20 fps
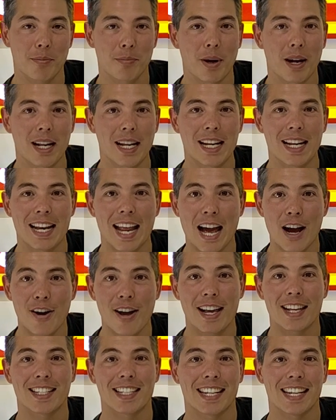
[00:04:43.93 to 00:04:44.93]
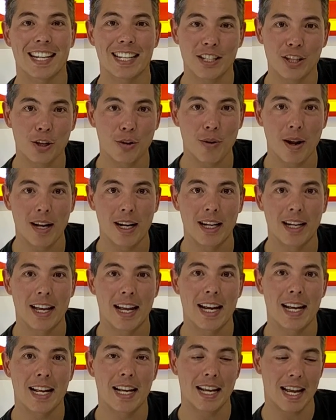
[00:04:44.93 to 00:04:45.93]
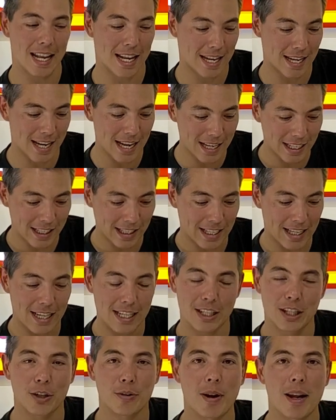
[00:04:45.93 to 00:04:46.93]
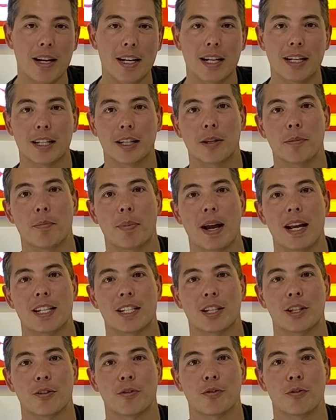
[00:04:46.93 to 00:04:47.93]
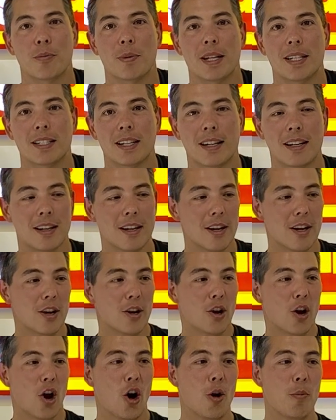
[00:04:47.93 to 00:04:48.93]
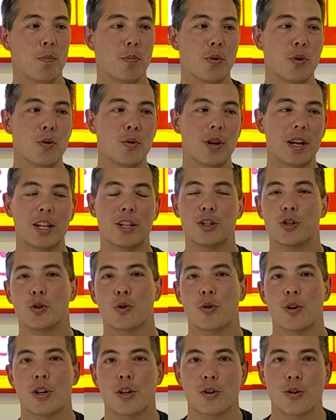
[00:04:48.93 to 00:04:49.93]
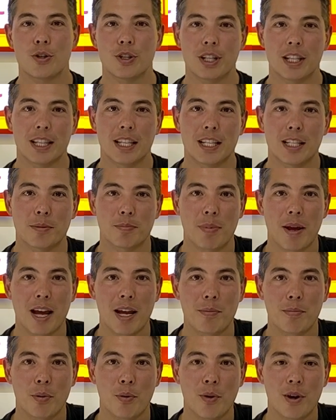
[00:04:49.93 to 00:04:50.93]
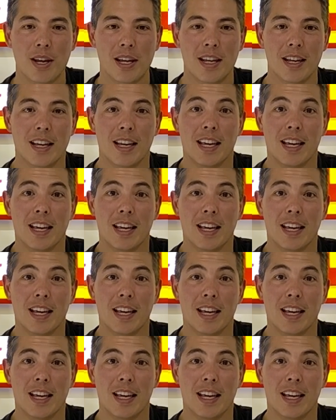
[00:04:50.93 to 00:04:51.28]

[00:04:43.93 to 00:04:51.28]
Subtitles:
buddy now has integrated heating, neatly integrated into the base of the fermenter. Hope you enjoy using this bad boy.